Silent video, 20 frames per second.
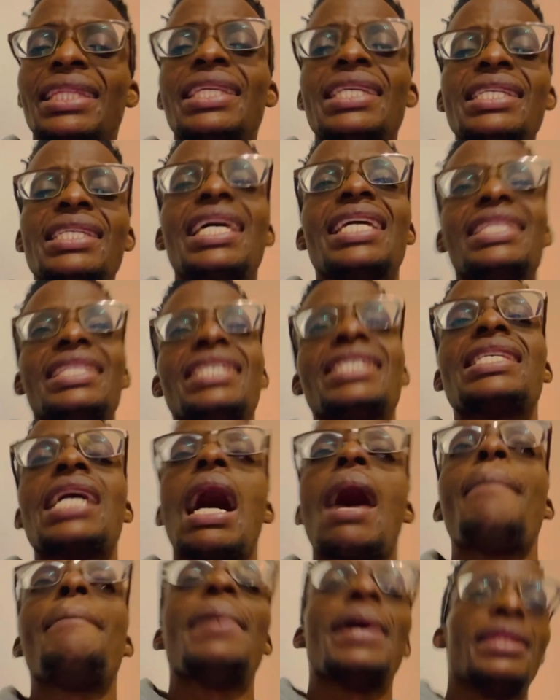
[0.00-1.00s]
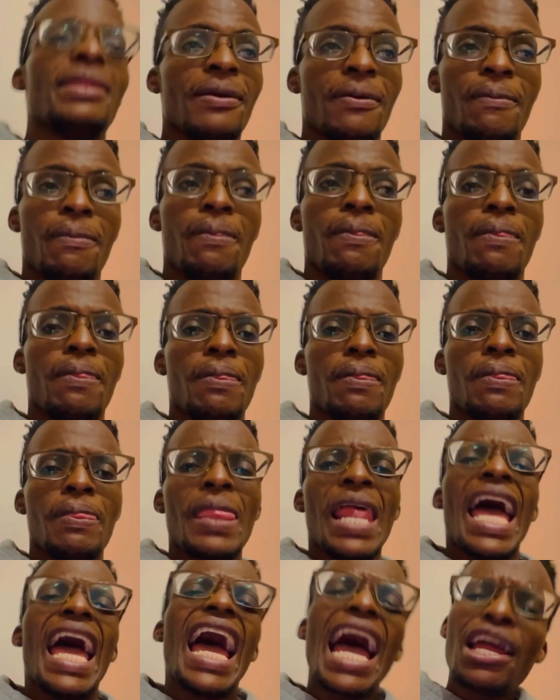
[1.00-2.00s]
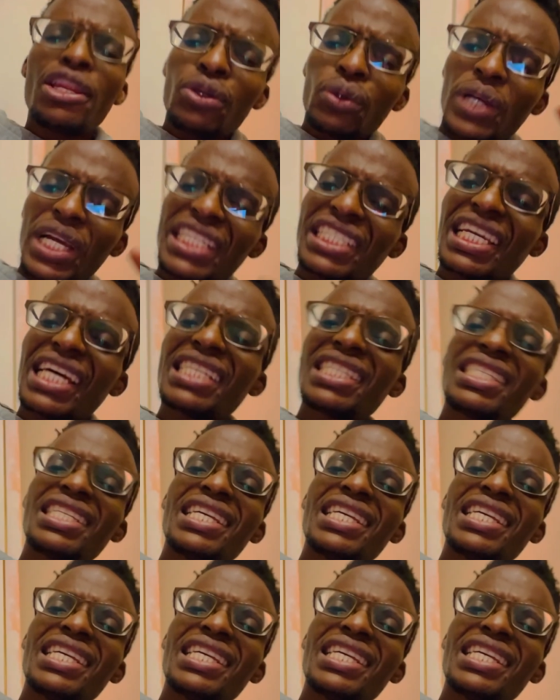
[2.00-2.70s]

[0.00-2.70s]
this and this happened. And you can just